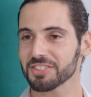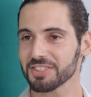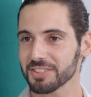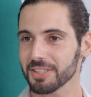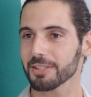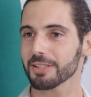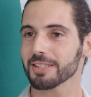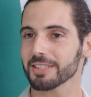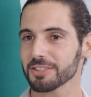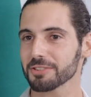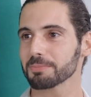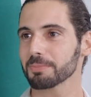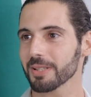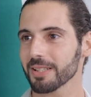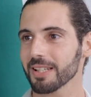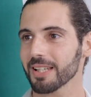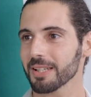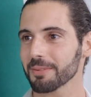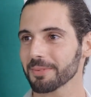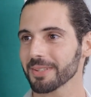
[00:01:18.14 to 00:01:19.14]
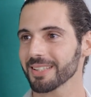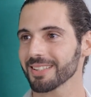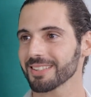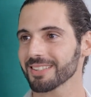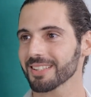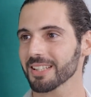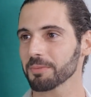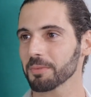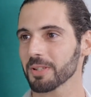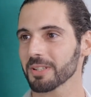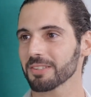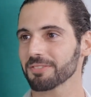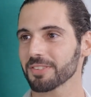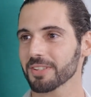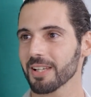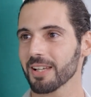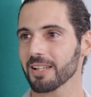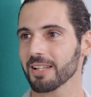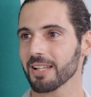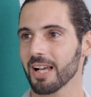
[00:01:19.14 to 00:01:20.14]
serious, but I mean, come on, if you
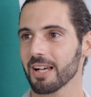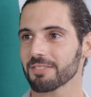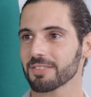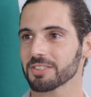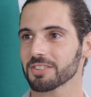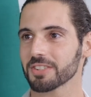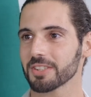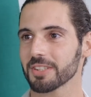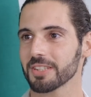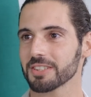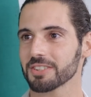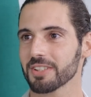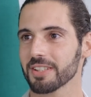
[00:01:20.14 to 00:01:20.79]
can't laugh at serious